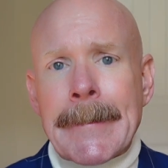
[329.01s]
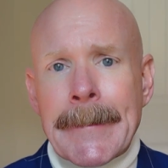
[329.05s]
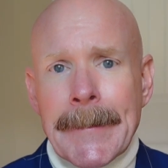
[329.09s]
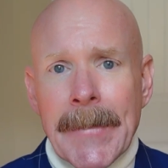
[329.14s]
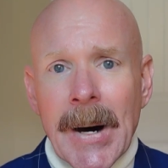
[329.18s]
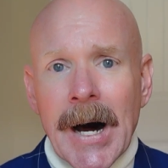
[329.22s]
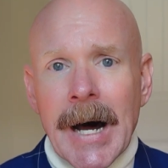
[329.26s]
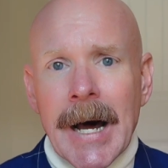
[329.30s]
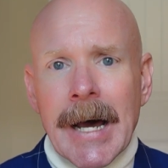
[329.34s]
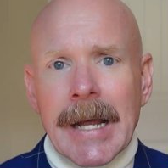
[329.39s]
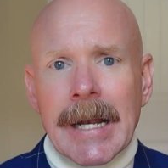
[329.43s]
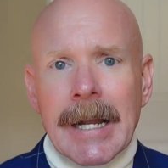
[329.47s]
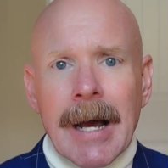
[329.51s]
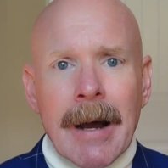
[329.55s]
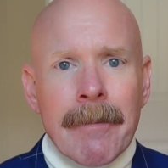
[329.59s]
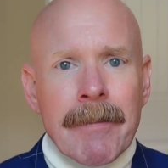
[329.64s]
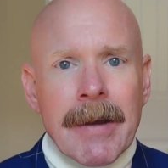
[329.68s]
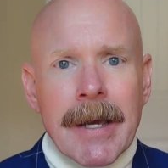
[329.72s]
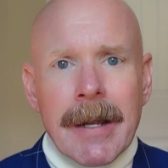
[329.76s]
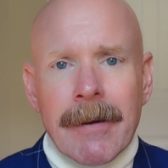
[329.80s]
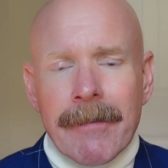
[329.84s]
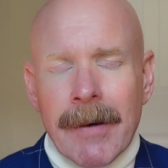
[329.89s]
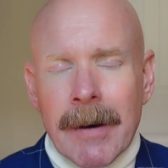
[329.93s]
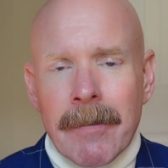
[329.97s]
But, I
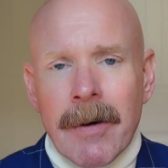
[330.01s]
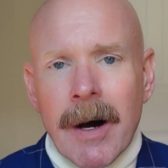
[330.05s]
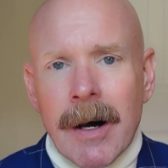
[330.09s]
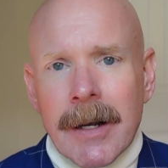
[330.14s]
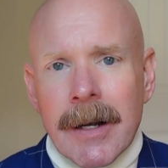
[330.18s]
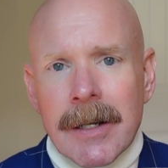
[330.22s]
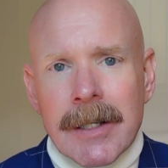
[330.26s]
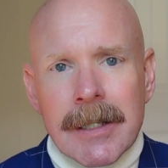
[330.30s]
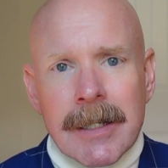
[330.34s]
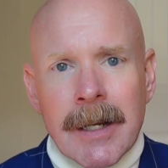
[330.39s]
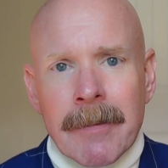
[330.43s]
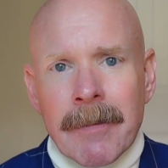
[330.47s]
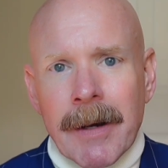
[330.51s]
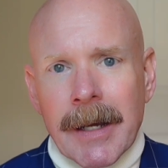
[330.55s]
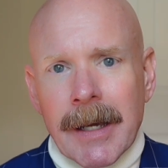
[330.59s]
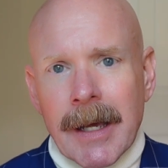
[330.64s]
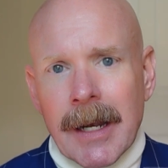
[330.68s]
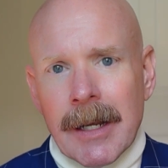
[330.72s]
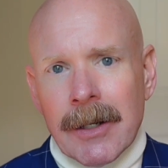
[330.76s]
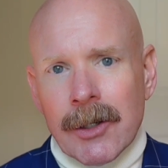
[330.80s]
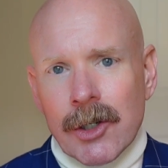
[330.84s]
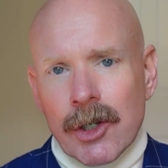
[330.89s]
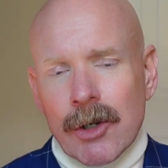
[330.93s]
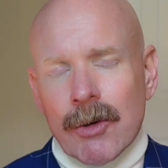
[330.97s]
mean, if I'm honest, am I going
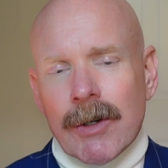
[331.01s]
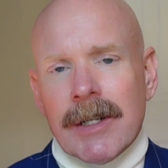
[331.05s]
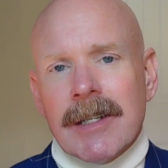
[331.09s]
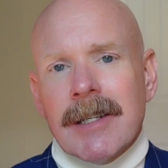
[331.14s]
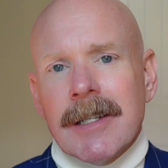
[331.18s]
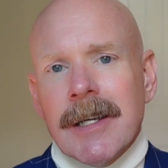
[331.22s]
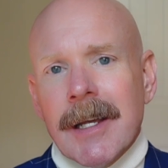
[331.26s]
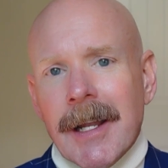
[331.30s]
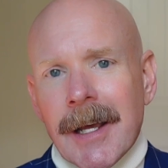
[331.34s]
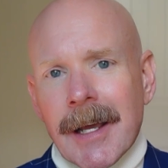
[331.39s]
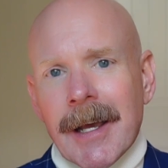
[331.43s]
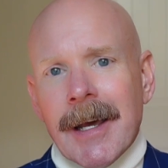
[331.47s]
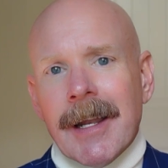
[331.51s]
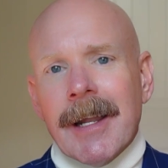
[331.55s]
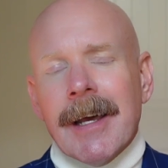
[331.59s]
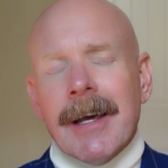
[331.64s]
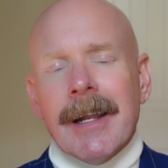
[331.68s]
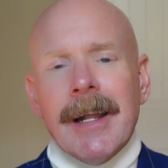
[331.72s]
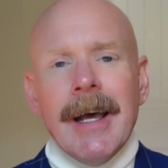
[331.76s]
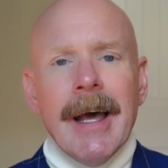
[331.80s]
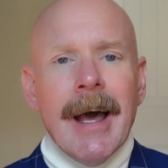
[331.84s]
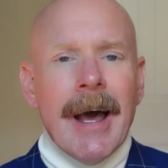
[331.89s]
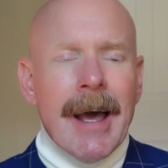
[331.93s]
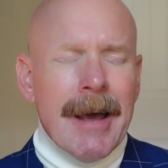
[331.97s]
to enjoy sitting in
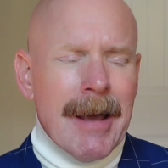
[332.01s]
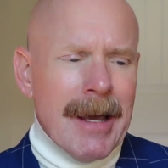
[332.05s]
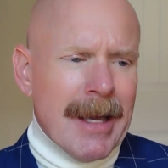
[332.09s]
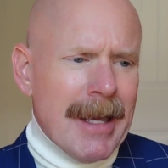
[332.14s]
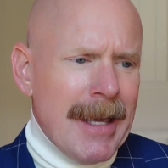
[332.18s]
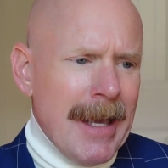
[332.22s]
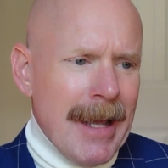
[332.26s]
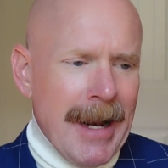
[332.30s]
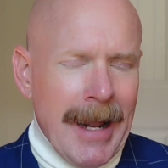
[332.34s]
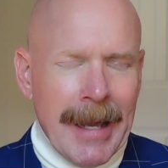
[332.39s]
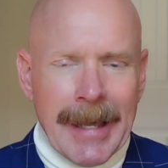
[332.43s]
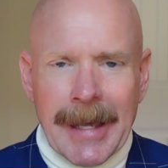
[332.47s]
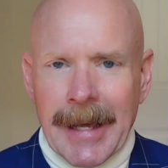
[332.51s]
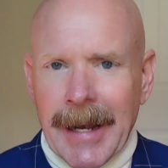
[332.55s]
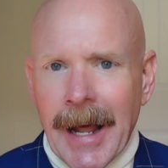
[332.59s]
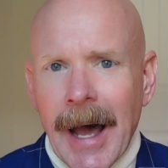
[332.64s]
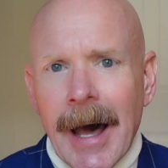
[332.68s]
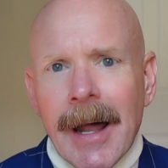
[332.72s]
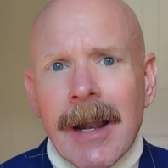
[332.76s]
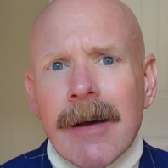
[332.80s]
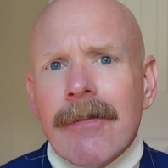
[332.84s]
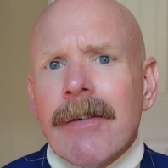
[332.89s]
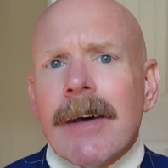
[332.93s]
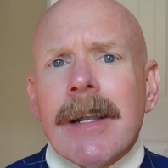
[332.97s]
it? Can I get
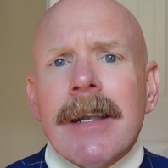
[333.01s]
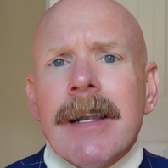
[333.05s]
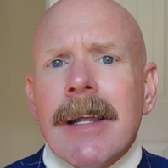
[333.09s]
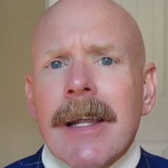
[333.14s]
out of it in